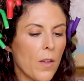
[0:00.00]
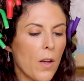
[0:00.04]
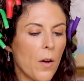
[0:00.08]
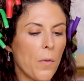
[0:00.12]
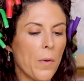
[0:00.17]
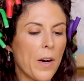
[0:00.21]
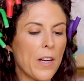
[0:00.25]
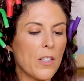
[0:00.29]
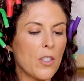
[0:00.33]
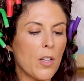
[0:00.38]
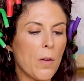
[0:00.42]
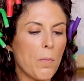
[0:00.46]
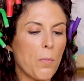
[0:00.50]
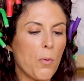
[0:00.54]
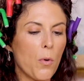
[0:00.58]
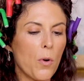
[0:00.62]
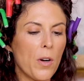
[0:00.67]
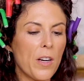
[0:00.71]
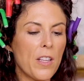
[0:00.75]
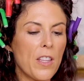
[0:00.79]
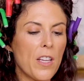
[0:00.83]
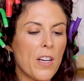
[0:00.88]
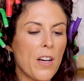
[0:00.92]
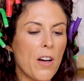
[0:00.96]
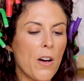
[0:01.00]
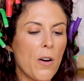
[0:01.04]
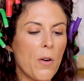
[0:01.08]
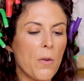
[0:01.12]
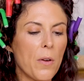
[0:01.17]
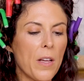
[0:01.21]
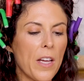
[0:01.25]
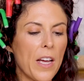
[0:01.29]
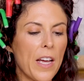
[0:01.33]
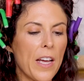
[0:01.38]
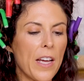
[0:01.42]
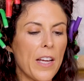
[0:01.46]
All right, so I'm pouring the
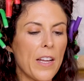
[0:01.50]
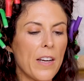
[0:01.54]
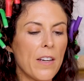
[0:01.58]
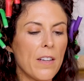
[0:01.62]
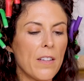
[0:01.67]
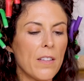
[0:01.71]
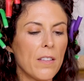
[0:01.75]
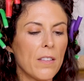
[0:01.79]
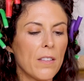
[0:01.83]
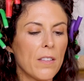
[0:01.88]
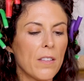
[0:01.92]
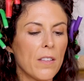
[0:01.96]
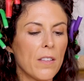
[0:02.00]
Coke in.